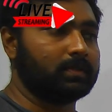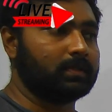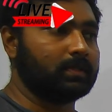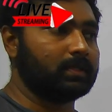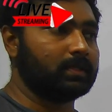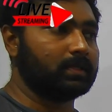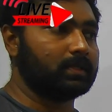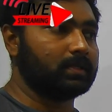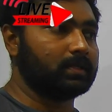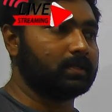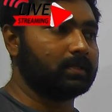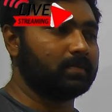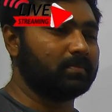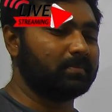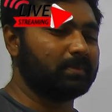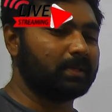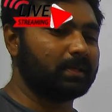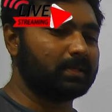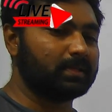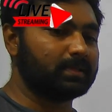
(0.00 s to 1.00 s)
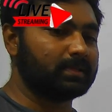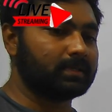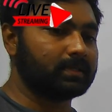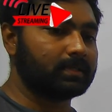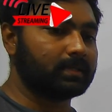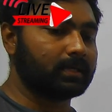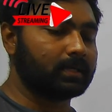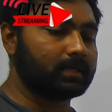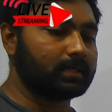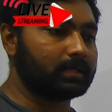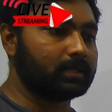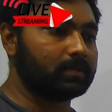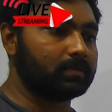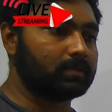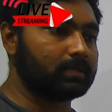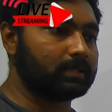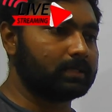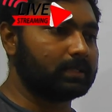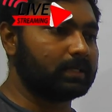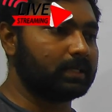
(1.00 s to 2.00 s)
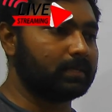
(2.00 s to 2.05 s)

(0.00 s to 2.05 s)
Then basic IT knowledge.